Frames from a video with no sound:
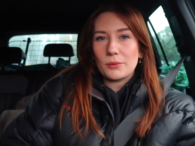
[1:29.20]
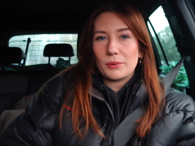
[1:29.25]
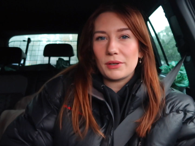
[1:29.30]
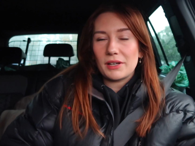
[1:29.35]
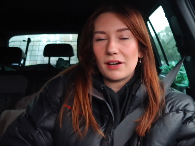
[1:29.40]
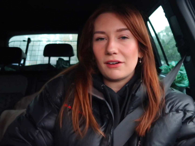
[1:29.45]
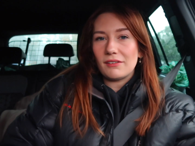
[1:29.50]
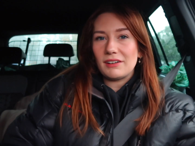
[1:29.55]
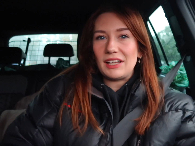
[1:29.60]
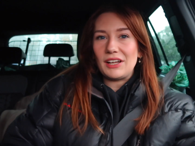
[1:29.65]
So we're
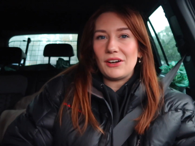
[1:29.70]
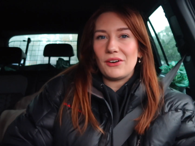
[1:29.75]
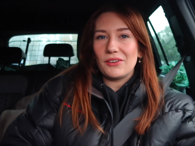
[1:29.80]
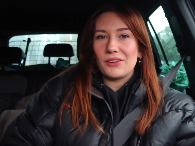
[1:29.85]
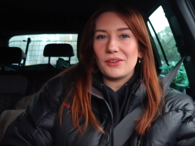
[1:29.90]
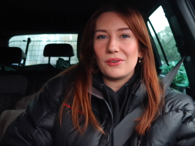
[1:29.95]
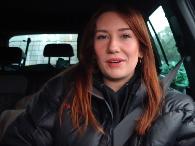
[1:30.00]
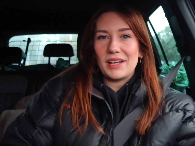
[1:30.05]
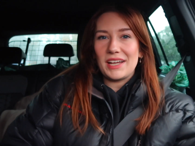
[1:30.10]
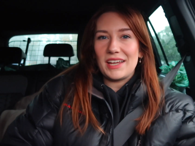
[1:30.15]
currently
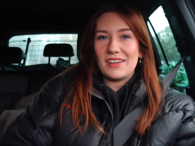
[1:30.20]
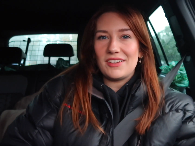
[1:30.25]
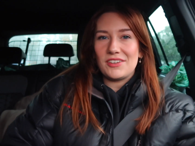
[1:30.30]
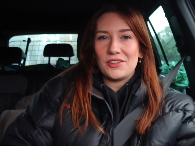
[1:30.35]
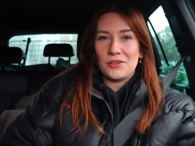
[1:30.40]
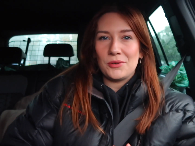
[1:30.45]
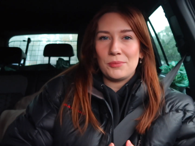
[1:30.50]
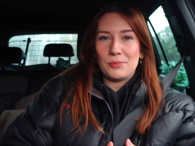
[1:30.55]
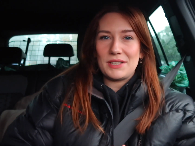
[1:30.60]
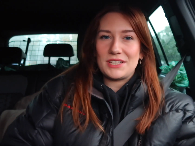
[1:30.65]
on the way
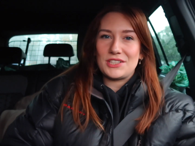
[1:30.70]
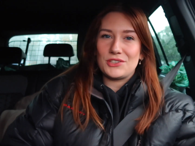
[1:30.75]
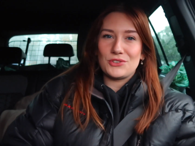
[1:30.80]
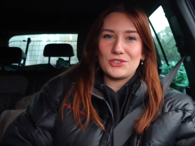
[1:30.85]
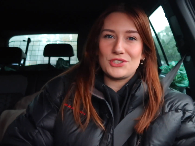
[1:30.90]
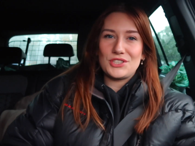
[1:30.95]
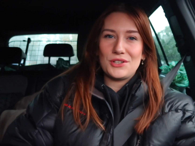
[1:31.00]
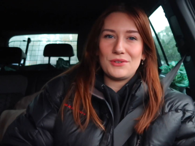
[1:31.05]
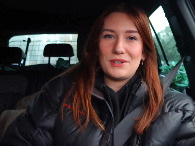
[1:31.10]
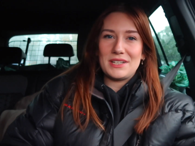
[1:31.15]
to
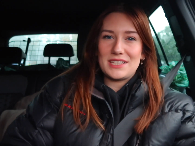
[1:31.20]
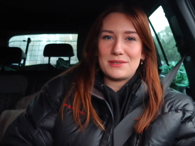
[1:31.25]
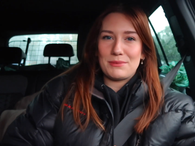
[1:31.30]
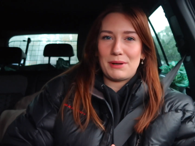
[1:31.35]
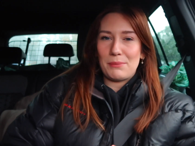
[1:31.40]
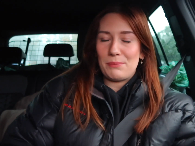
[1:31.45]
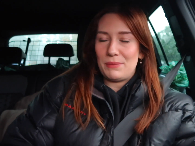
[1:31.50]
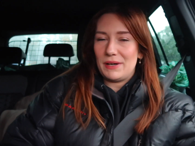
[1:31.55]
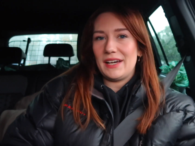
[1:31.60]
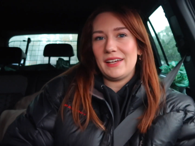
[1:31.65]
Bristol Zoo. It's
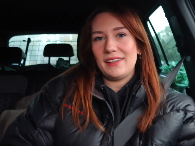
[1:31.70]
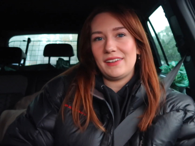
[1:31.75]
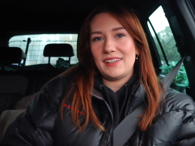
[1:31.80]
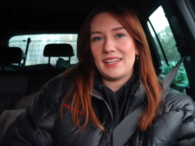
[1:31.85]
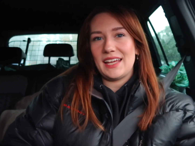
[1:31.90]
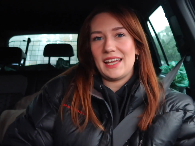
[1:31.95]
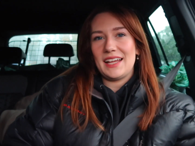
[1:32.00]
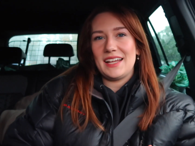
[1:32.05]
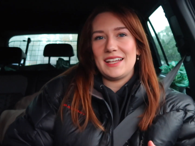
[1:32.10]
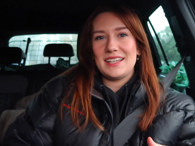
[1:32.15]
my
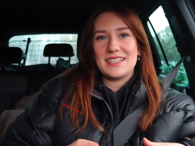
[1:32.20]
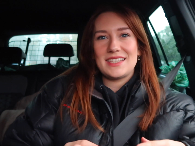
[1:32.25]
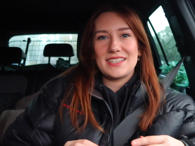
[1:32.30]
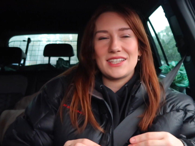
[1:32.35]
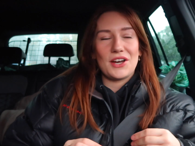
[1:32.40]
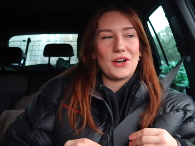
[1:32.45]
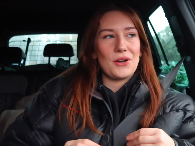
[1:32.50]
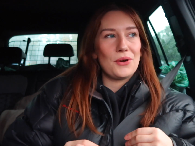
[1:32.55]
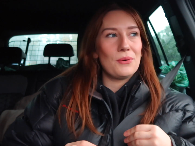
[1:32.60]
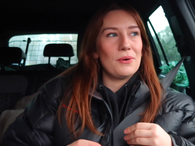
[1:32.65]
birthday,
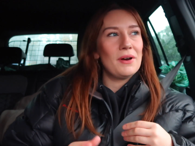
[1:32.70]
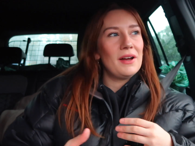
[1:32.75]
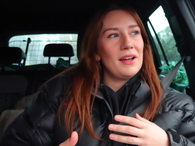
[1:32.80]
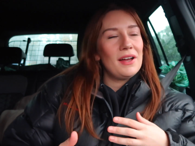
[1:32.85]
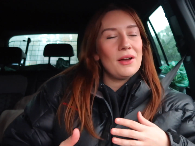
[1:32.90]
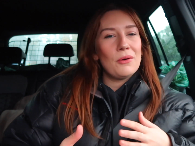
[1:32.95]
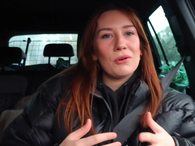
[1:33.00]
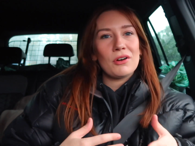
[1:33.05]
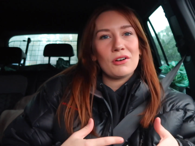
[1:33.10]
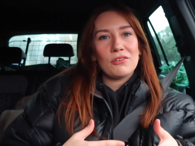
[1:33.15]
so
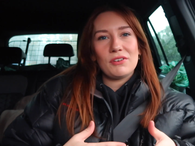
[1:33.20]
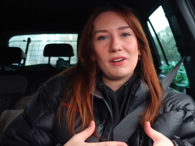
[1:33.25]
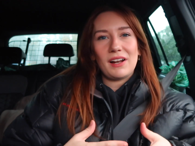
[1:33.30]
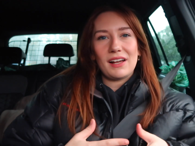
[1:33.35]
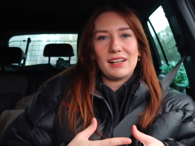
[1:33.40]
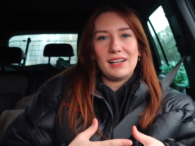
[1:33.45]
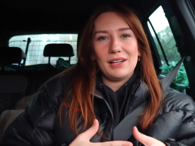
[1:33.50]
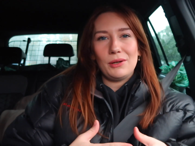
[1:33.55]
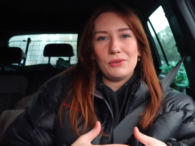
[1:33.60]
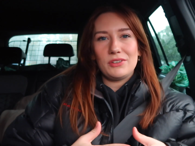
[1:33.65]
we're going for
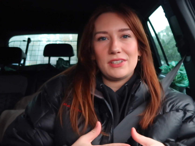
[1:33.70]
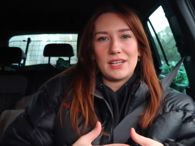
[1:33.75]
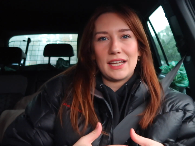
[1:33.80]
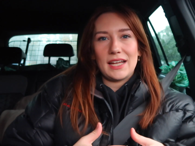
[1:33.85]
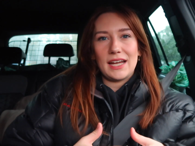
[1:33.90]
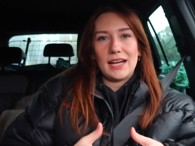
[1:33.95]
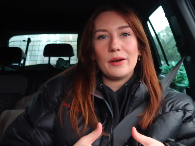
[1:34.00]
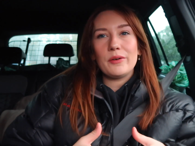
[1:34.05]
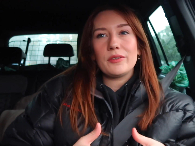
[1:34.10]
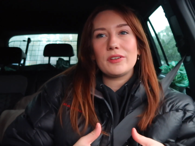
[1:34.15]
like a little
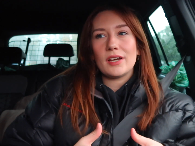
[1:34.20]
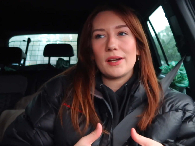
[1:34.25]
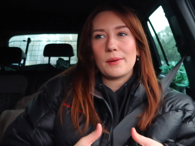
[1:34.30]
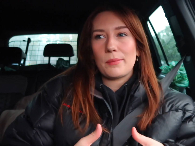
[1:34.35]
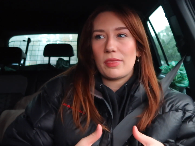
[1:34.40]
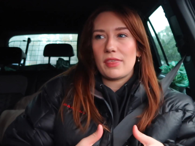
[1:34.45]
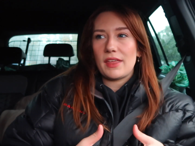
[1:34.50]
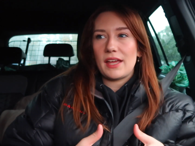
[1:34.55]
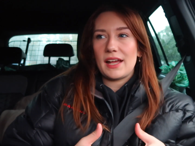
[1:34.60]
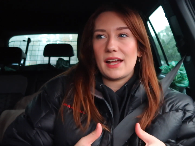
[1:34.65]
day out
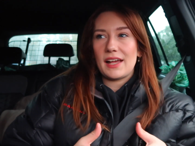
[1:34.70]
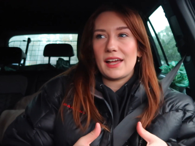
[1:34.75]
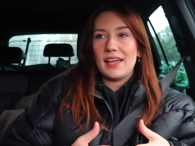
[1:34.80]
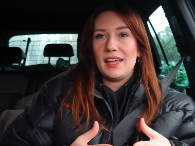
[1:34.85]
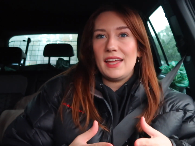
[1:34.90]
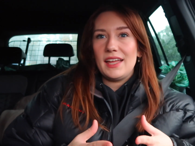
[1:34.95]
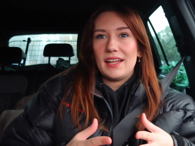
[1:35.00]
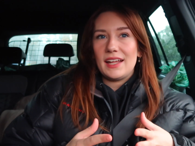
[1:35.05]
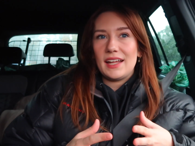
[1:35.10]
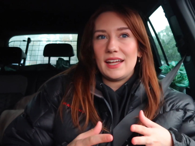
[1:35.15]
type thing.
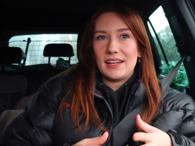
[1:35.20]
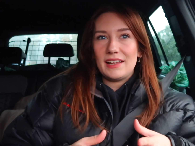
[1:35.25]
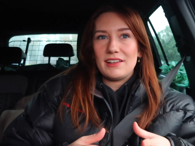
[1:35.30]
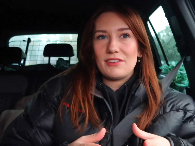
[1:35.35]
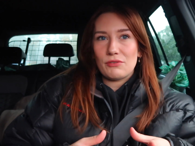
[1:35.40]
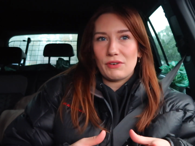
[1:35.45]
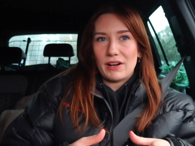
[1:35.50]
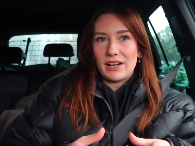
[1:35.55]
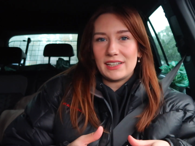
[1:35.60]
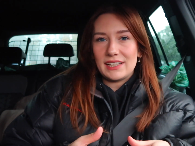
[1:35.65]
It
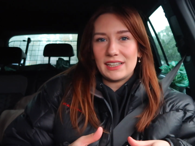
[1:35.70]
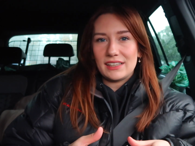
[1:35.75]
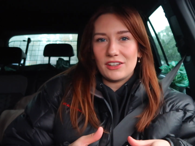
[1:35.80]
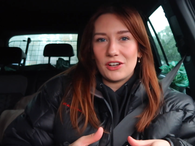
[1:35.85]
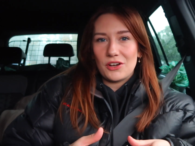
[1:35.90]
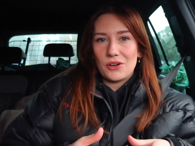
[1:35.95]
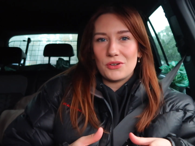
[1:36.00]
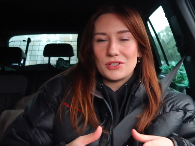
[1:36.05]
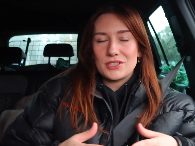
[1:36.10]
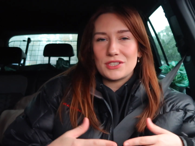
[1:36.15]
is raining
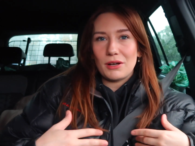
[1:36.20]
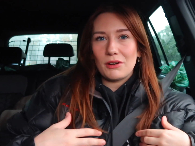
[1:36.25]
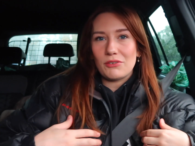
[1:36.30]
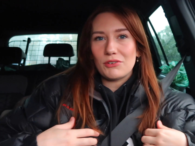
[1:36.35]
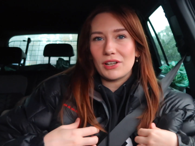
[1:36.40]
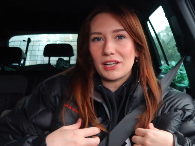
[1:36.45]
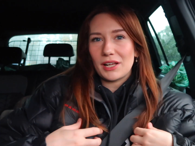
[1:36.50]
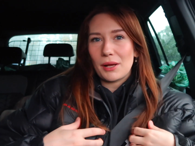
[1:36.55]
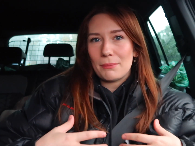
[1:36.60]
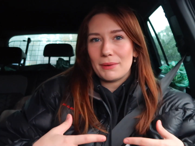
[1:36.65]
though, so I've
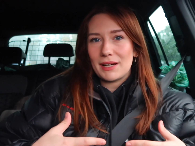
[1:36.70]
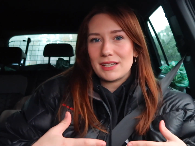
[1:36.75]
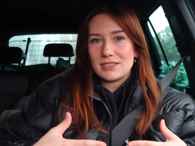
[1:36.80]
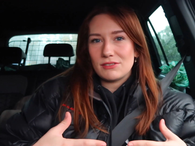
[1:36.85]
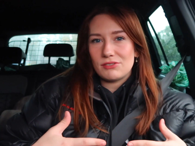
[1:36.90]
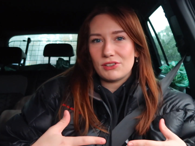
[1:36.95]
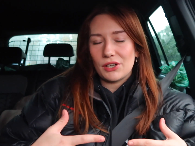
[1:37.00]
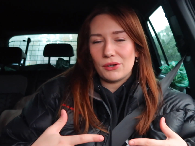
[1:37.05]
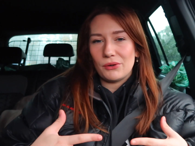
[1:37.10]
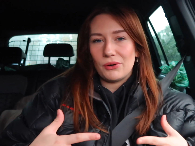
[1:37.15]
got like a
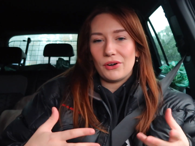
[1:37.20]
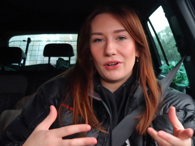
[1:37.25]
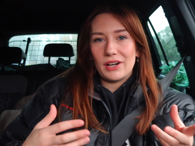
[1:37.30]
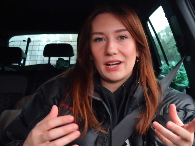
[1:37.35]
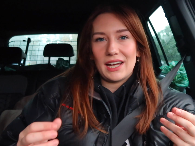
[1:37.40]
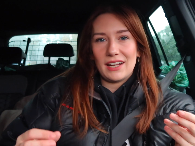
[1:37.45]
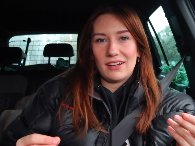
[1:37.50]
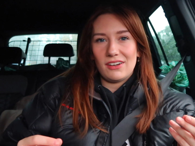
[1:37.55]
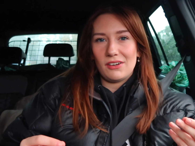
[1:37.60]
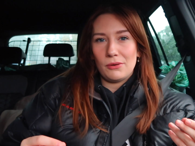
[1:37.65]
massive coat on
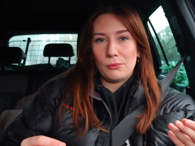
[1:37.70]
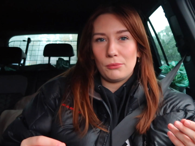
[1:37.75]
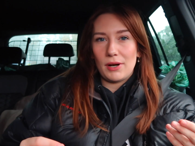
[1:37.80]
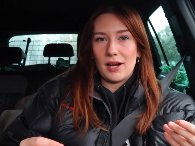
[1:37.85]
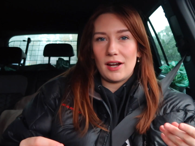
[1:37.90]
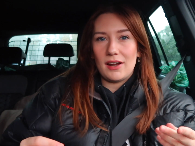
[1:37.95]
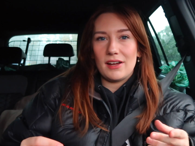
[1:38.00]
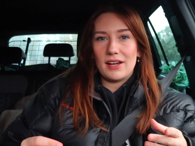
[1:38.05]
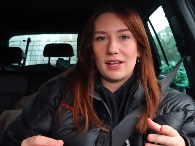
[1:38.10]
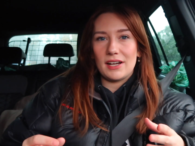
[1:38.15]
and an
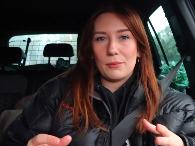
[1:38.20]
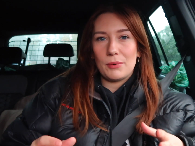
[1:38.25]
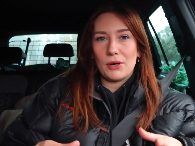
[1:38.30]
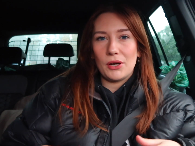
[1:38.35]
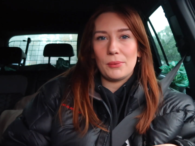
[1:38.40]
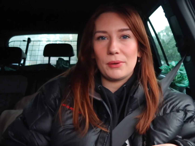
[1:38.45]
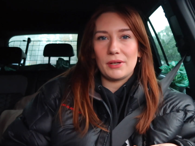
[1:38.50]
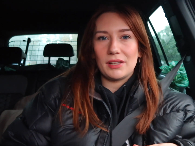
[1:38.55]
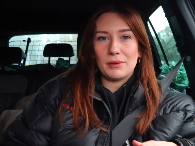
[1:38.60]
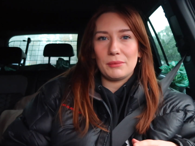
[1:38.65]
umbrella, and I'm
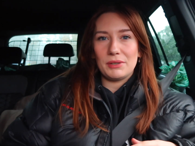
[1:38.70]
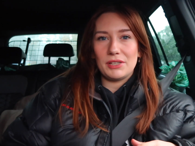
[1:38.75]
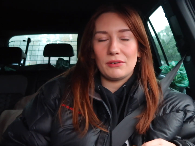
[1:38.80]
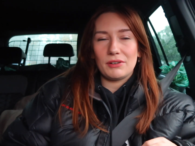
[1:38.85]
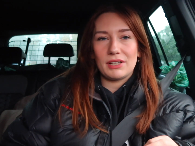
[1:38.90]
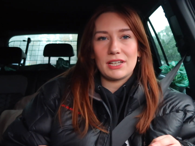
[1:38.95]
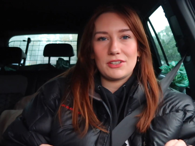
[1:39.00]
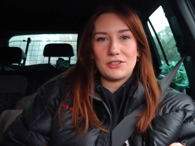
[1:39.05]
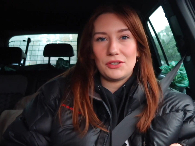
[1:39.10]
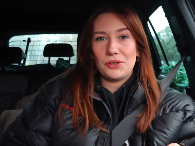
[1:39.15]
hoping that we
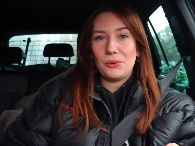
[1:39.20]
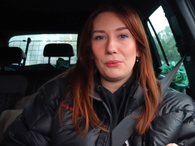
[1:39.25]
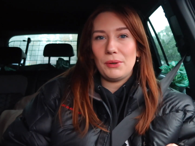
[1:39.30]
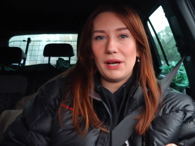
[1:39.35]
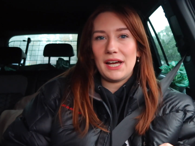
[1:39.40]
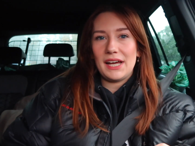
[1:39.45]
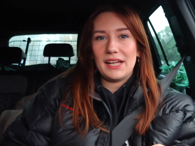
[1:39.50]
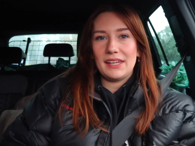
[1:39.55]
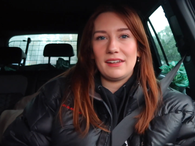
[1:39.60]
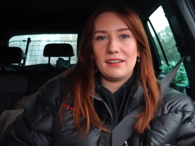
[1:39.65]
don't get too
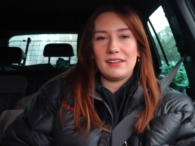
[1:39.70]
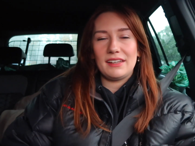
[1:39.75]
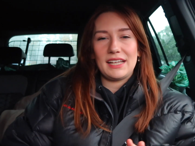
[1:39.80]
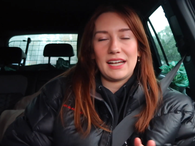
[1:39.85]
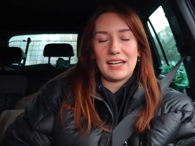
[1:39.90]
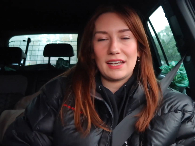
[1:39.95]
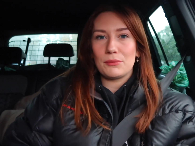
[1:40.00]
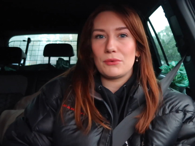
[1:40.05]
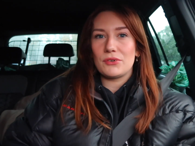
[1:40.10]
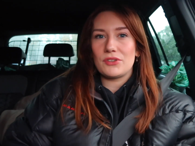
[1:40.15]
wet and that the
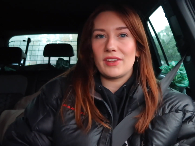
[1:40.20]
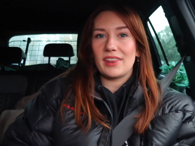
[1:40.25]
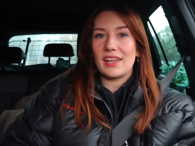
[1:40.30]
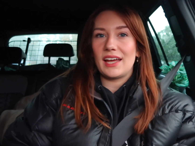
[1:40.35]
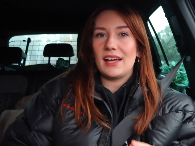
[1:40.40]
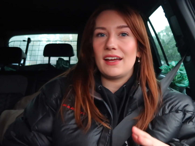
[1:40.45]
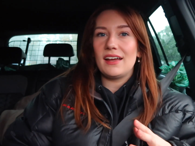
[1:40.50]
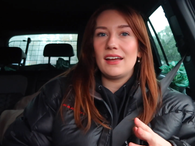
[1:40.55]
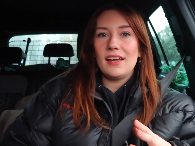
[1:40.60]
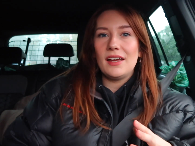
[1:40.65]
animals are
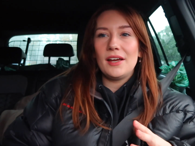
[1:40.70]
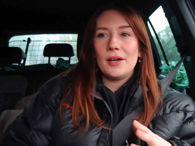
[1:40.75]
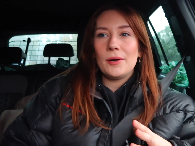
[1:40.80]
there.